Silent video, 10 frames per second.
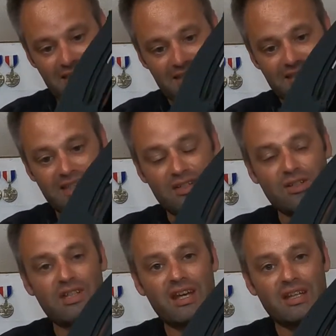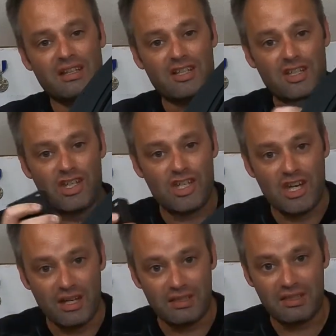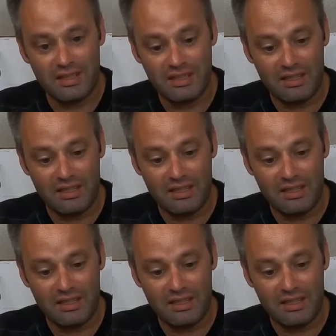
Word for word: is irritating as shit.